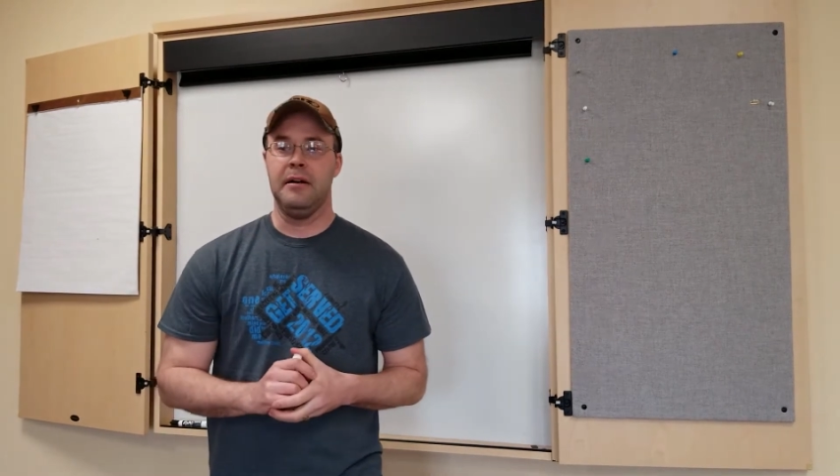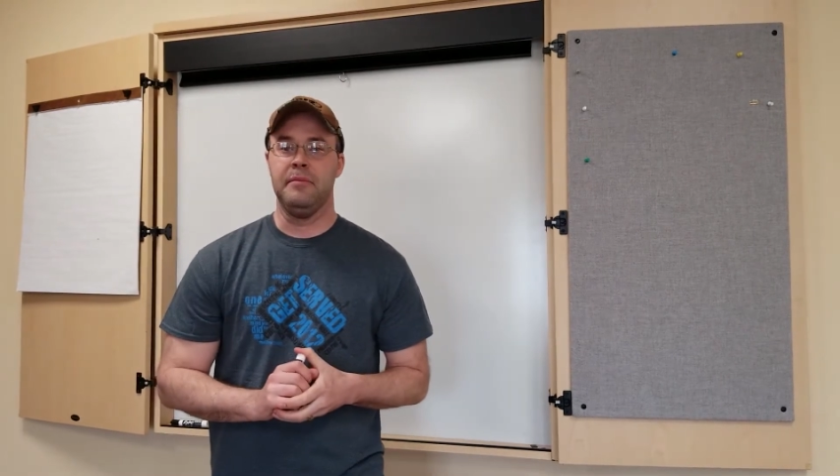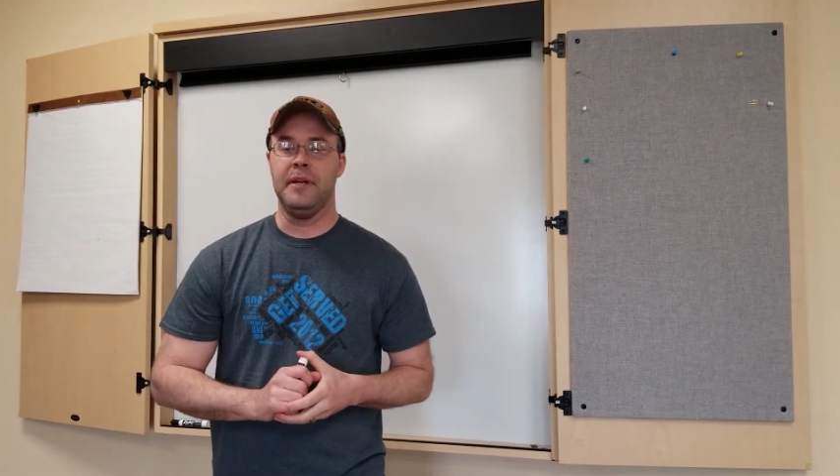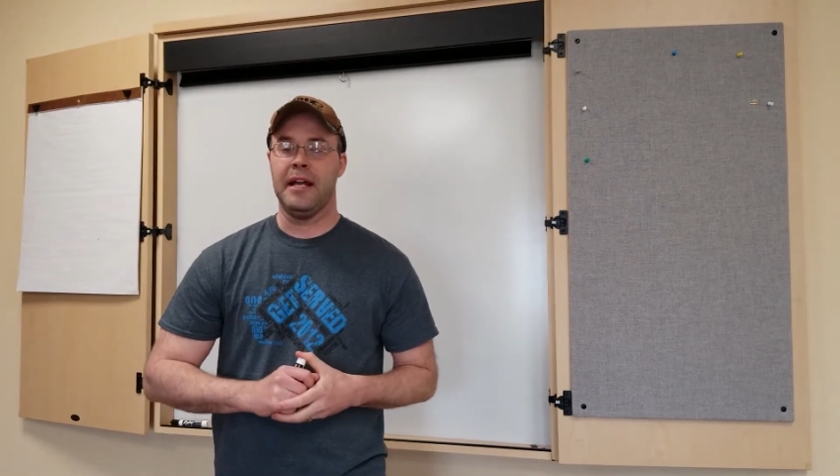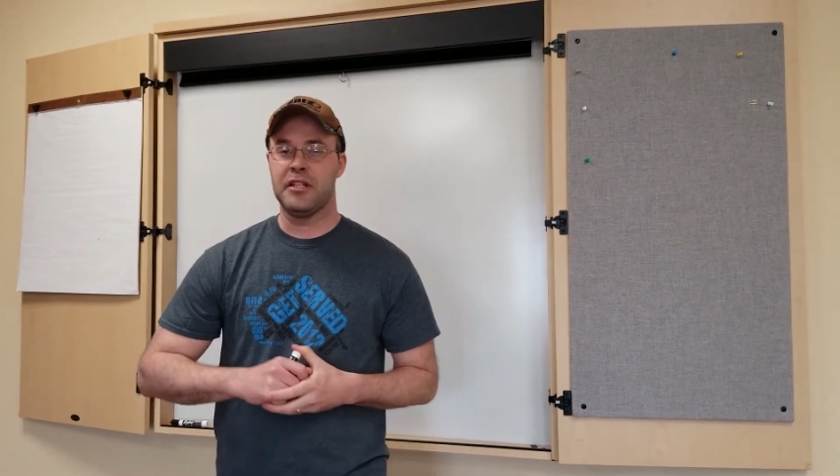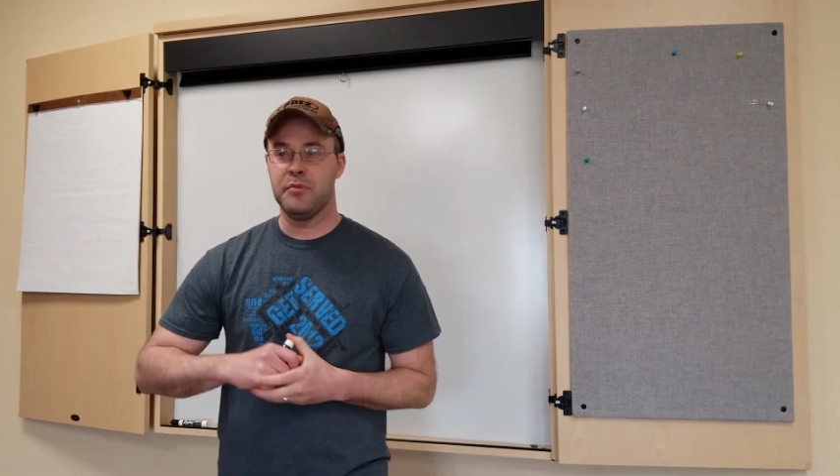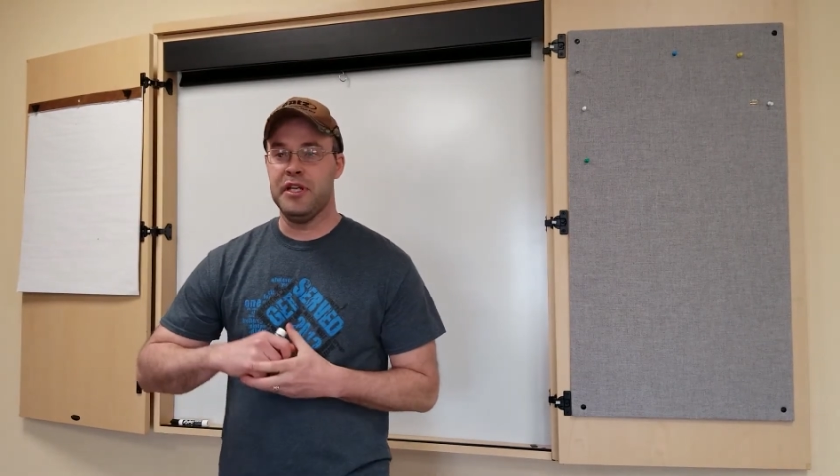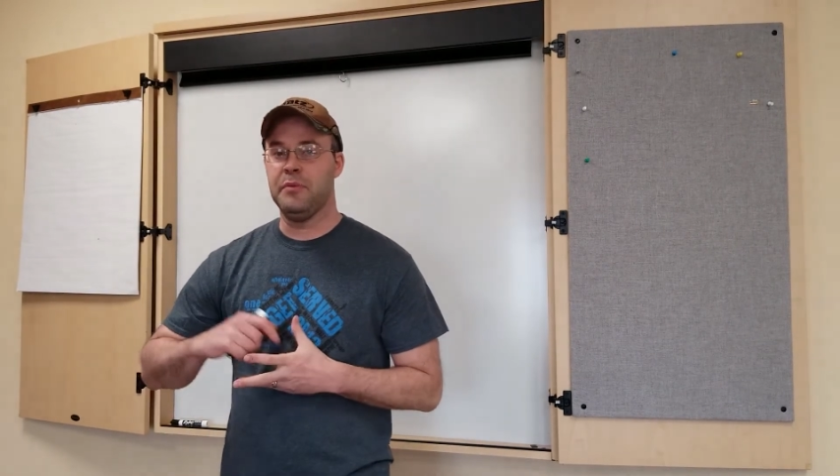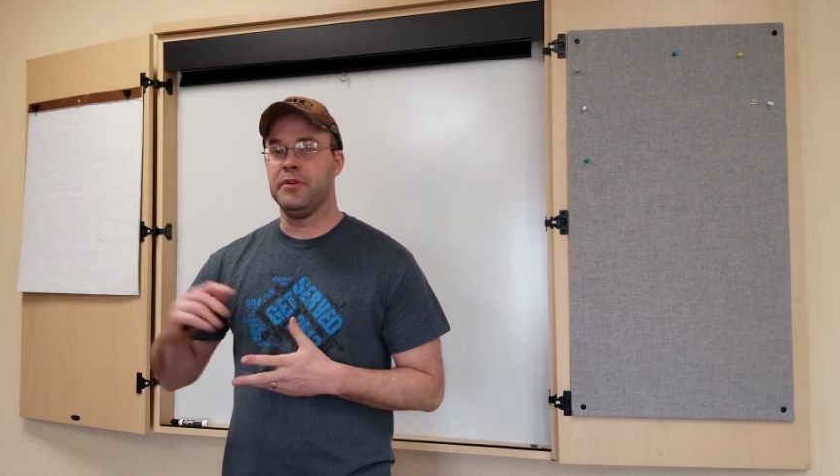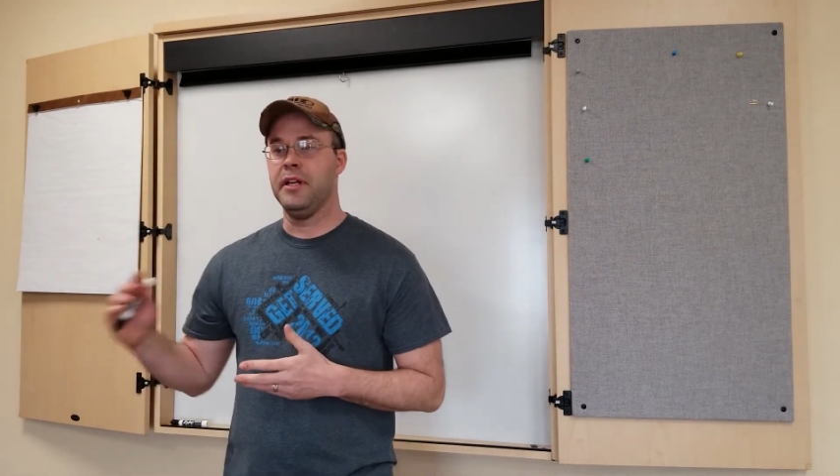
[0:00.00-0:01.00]
Next week,
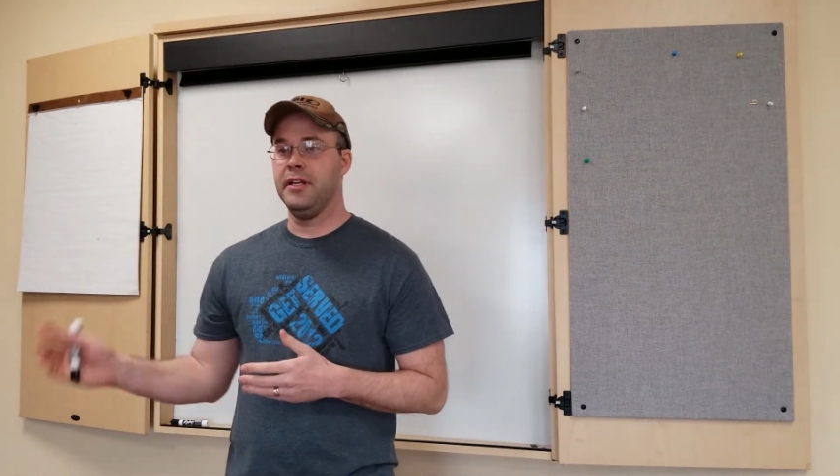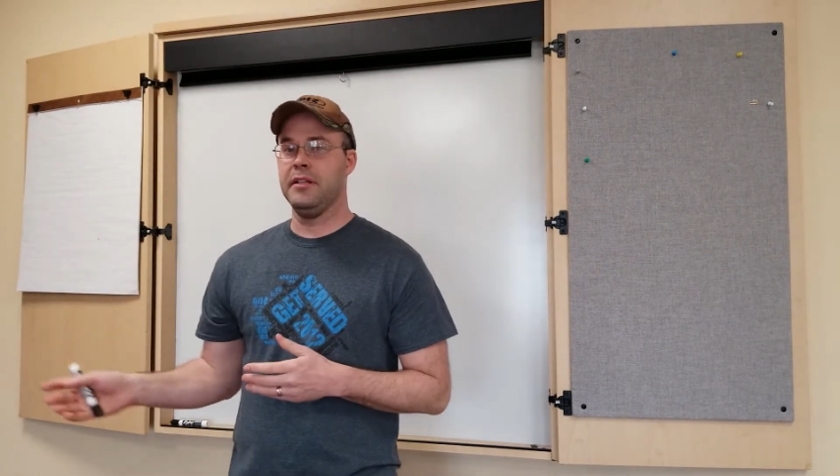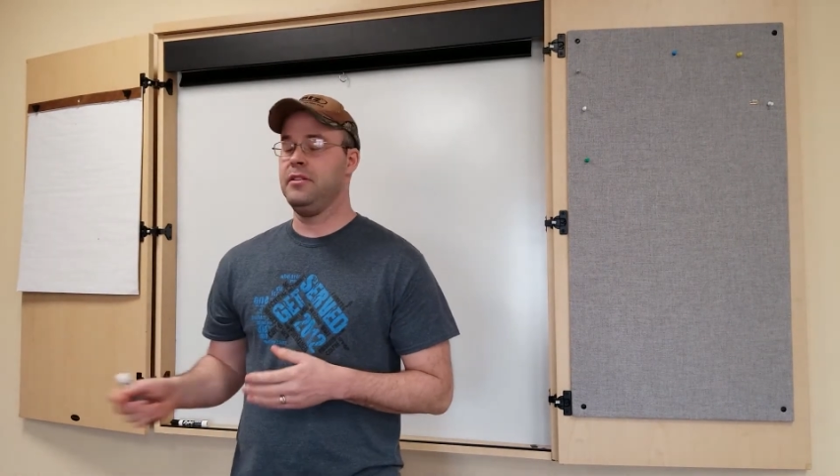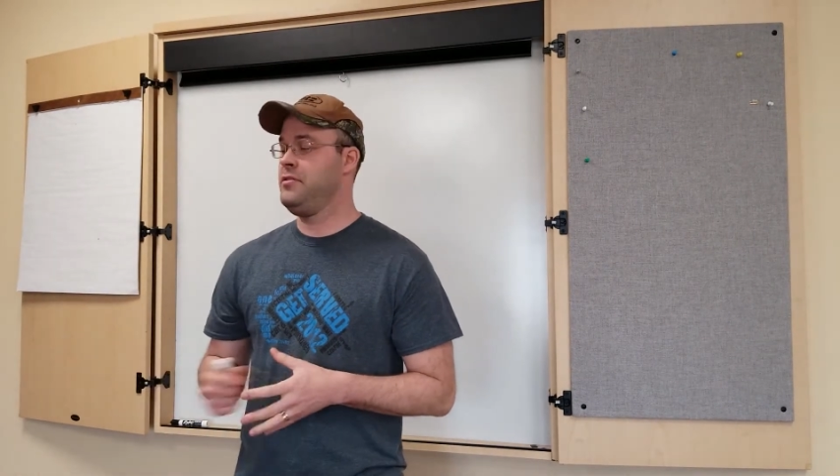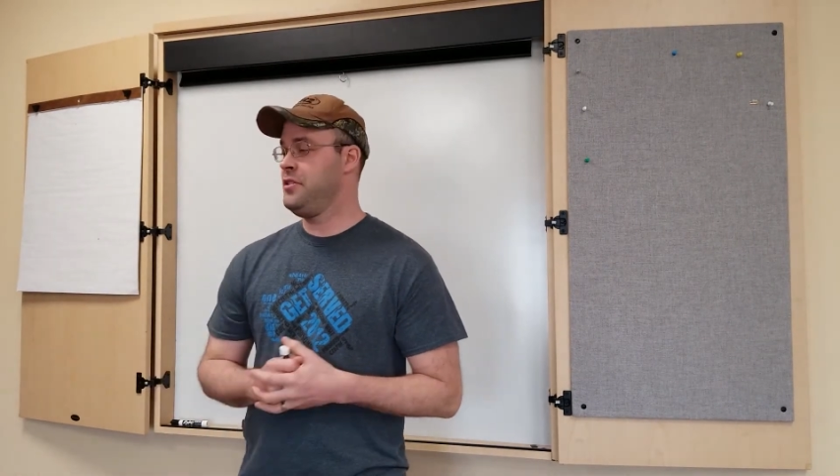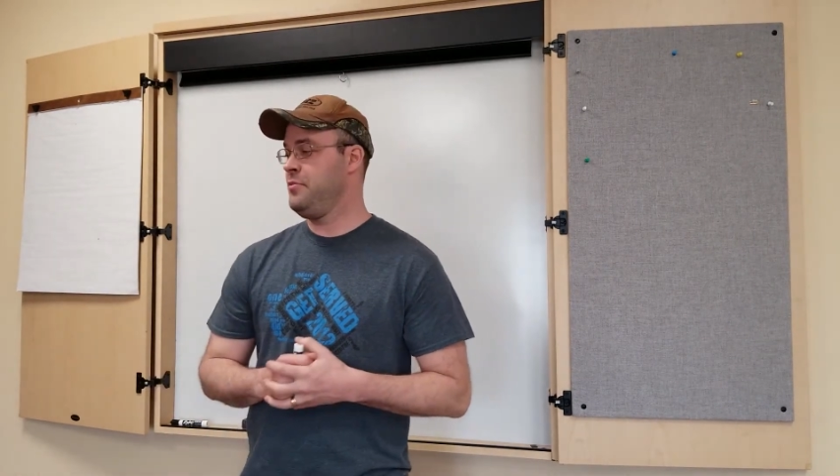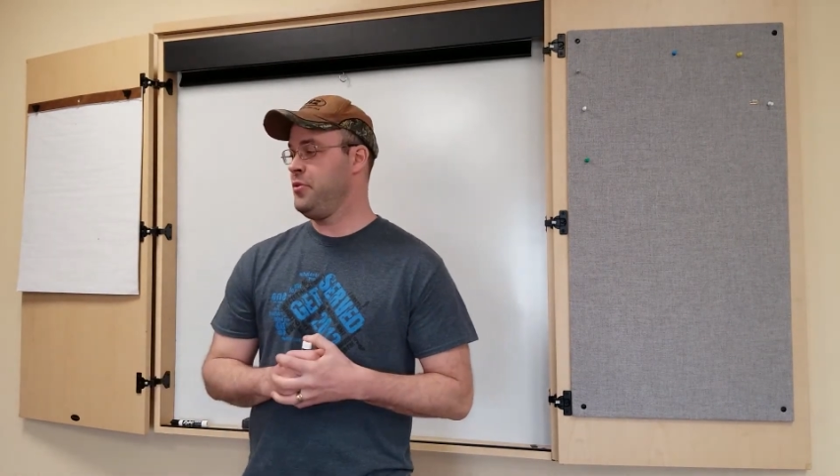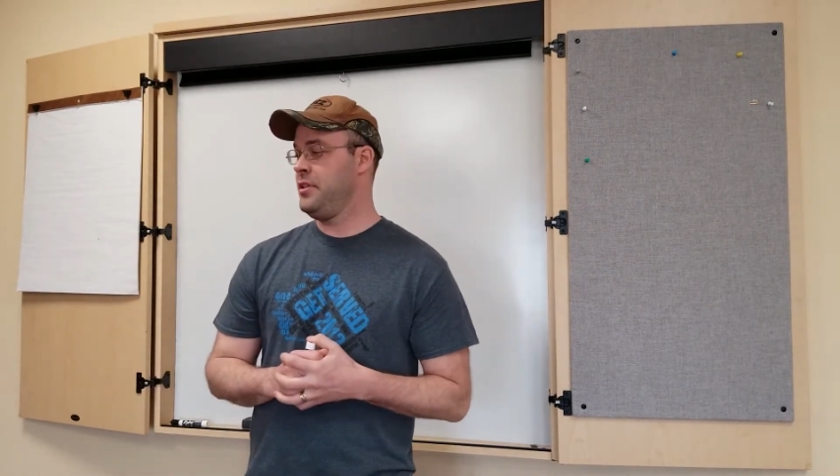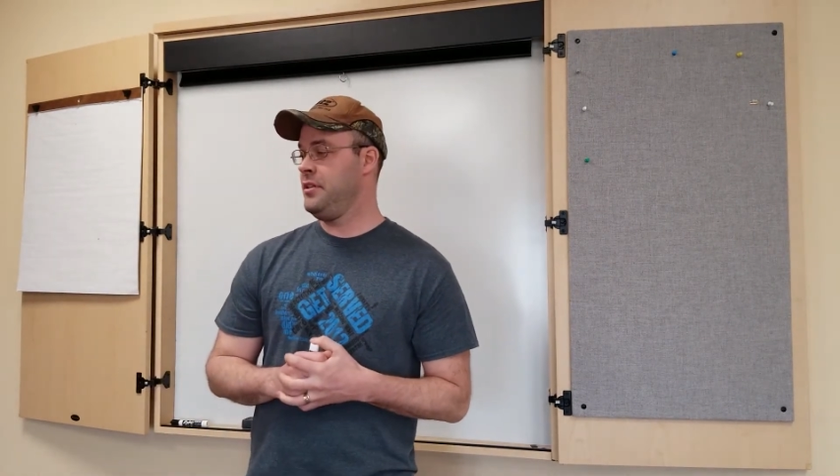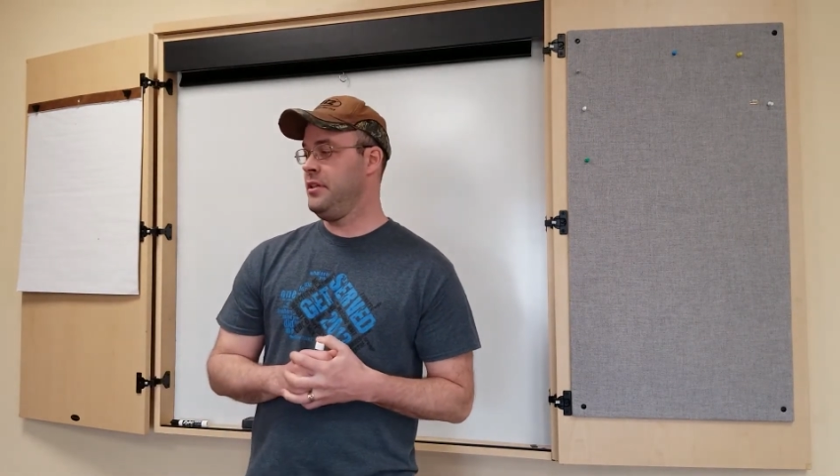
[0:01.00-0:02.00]
we'll get into some
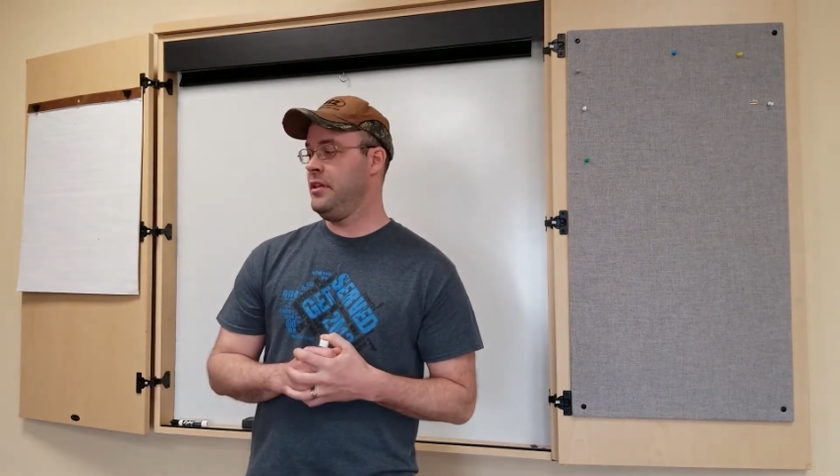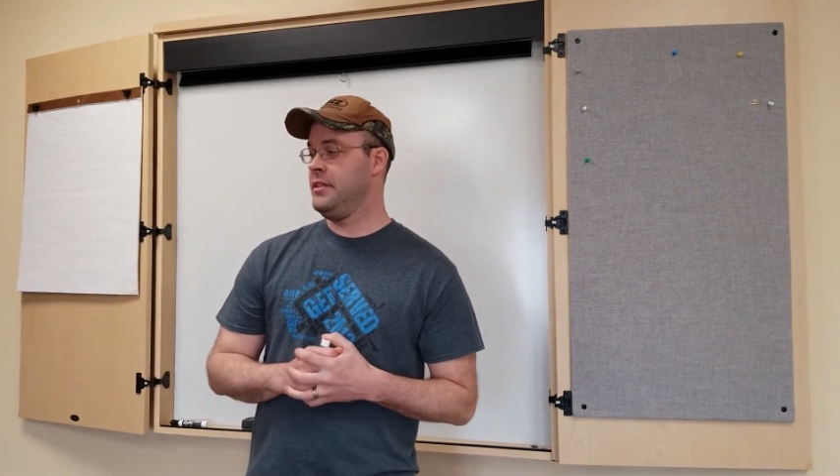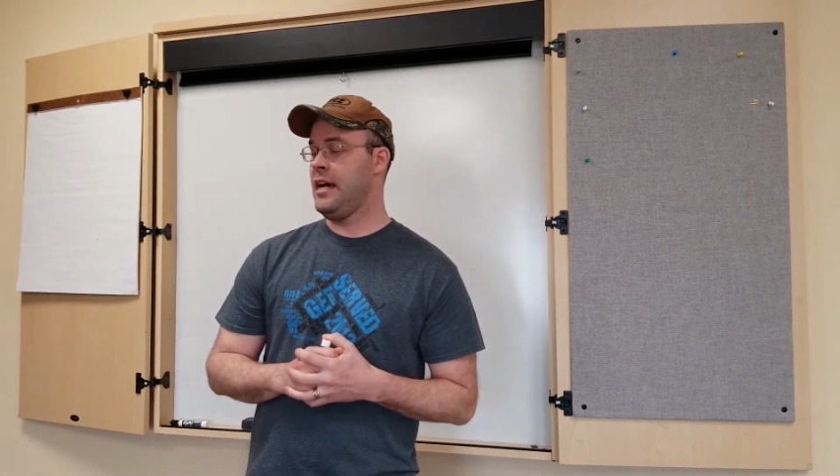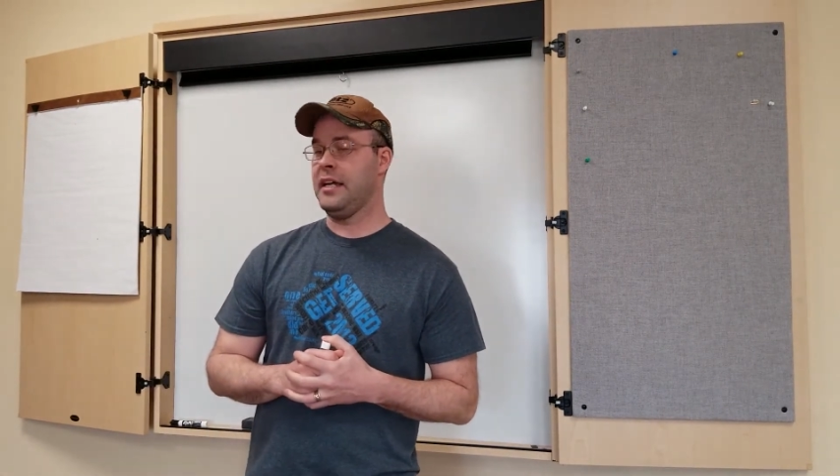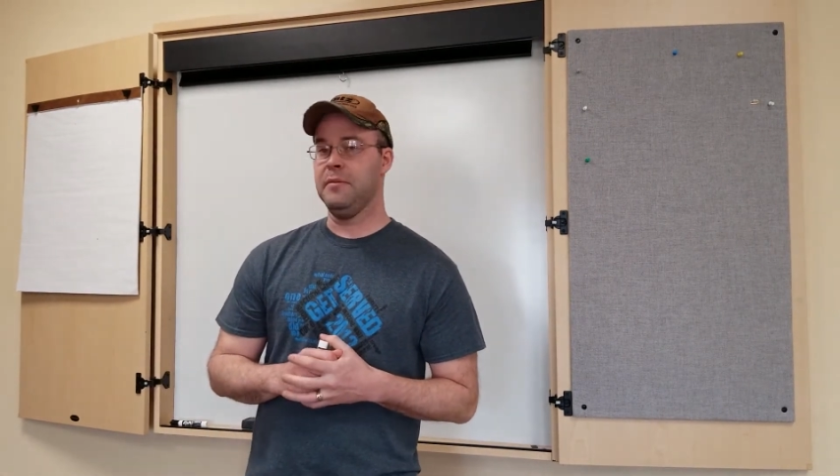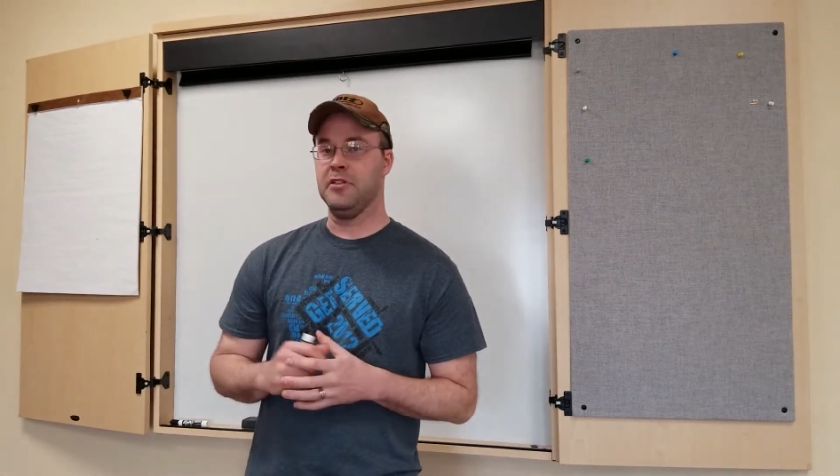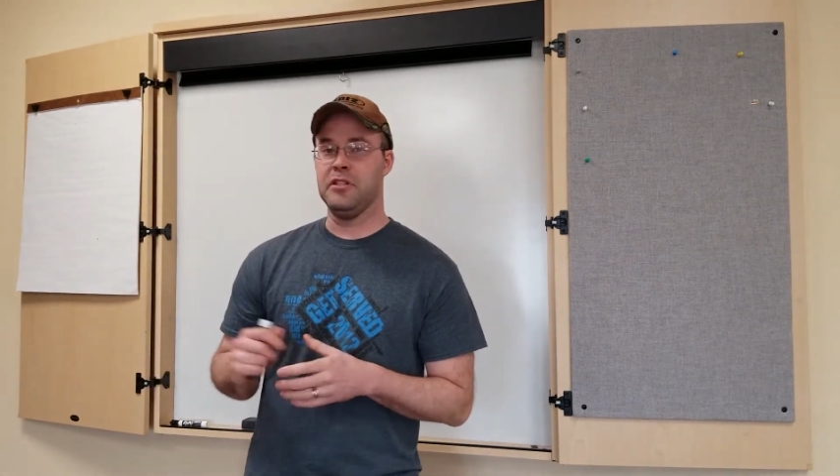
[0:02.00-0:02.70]
more the documents.